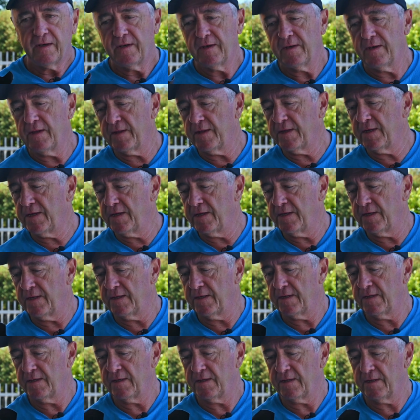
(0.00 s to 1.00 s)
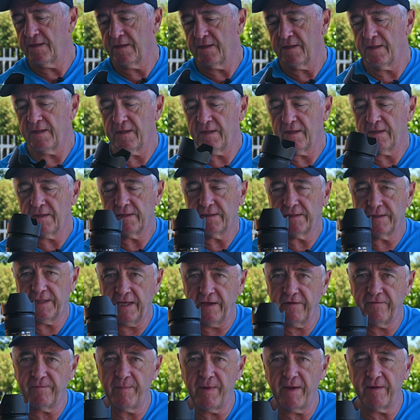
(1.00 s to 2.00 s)
Now the
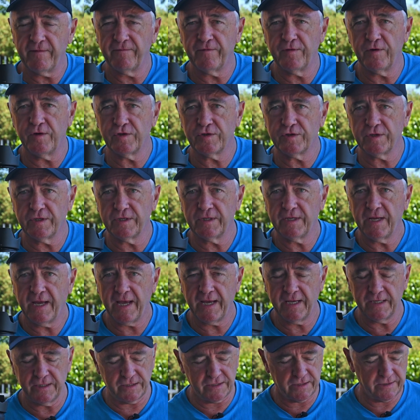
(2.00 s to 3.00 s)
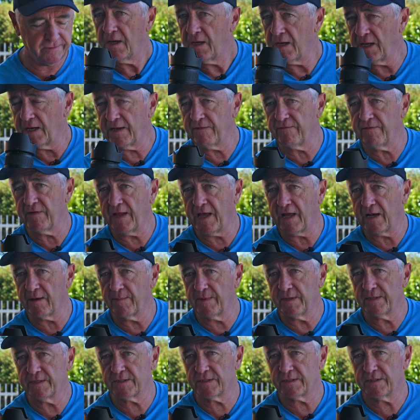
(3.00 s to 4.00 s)
F-mount version has 11
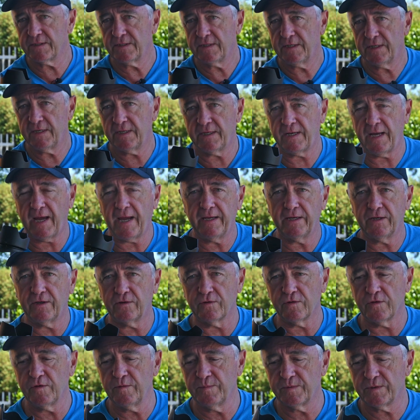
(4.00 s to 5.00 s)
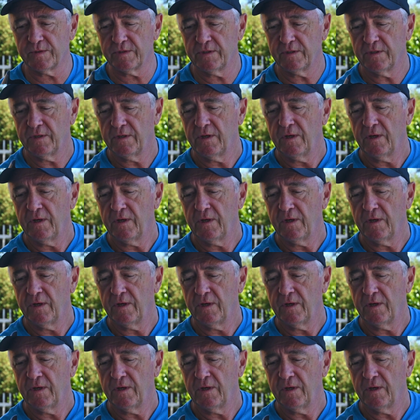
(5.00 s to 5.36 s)
elements in 8 groups,